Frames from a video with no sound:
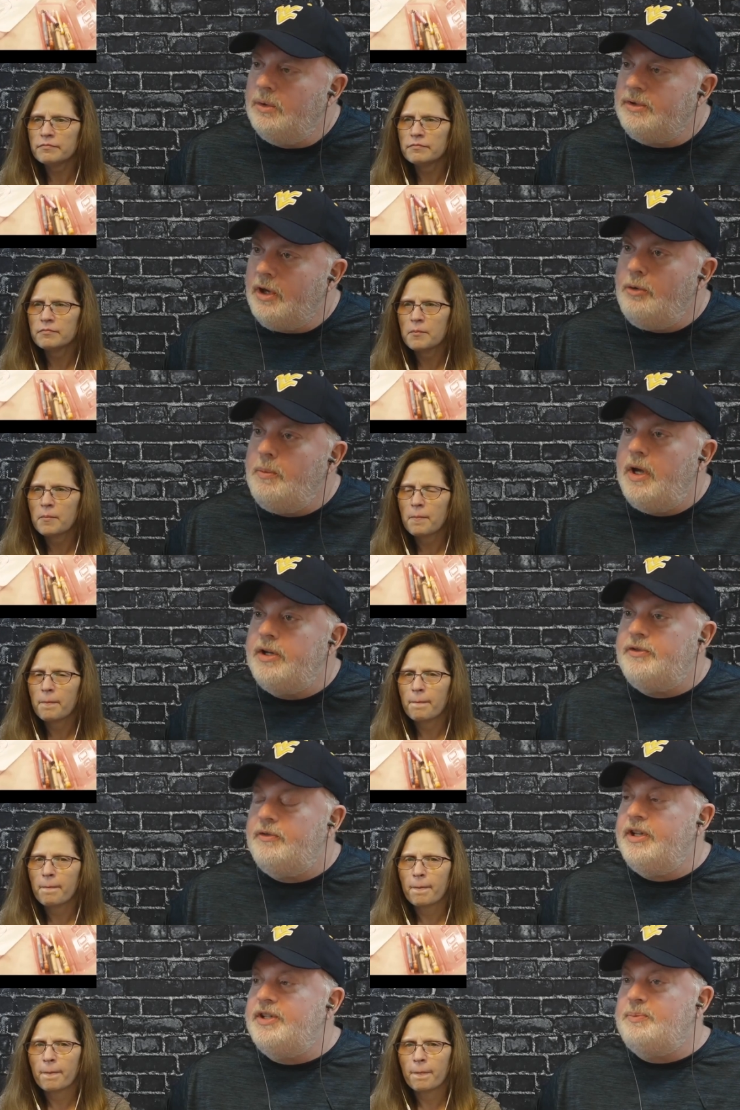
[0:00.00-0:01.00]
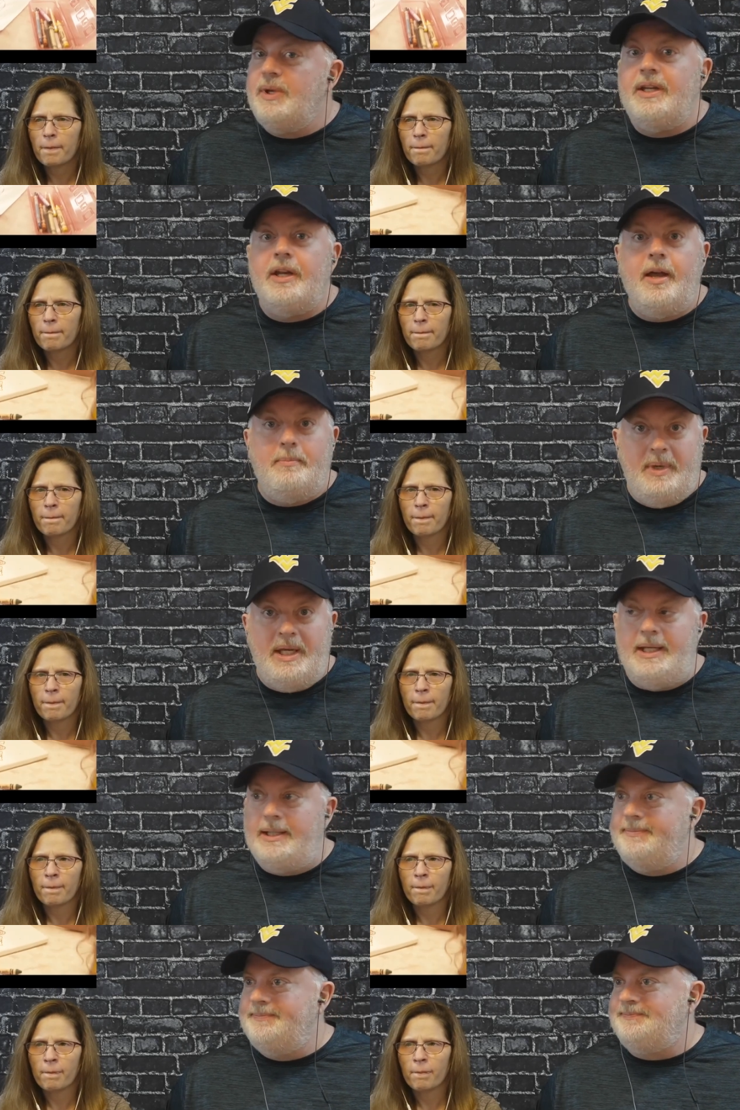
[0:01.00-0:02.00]
Speaker 1: So much for this being
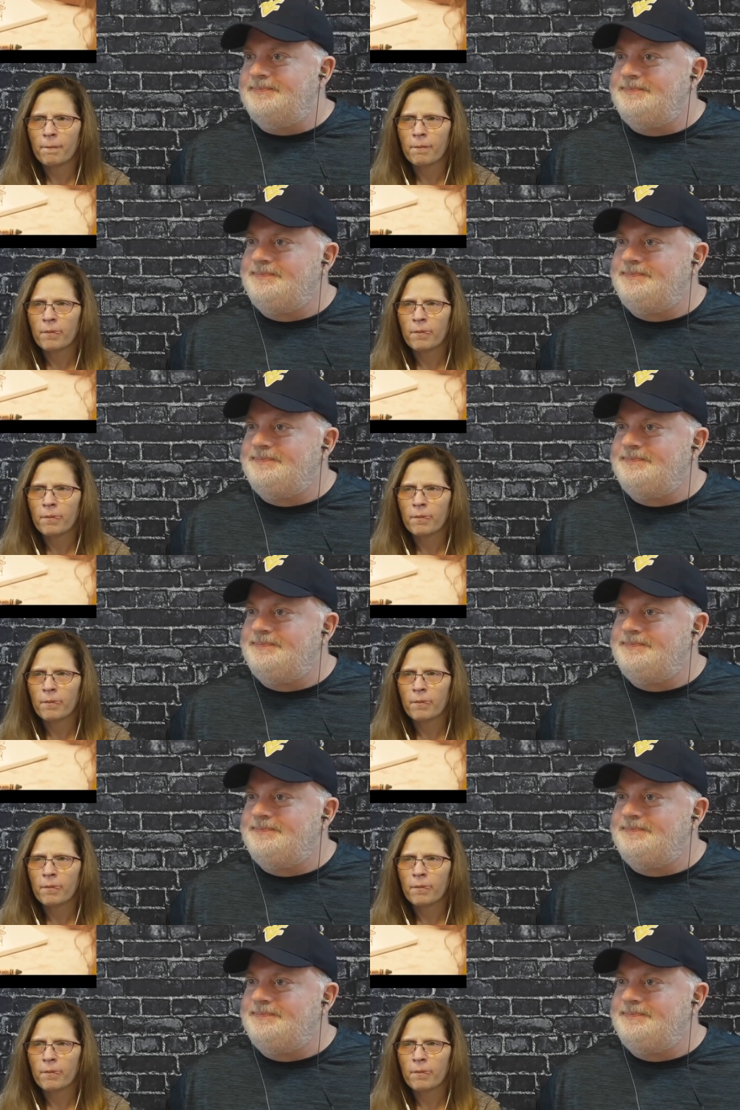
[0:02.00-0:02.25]
upbeat.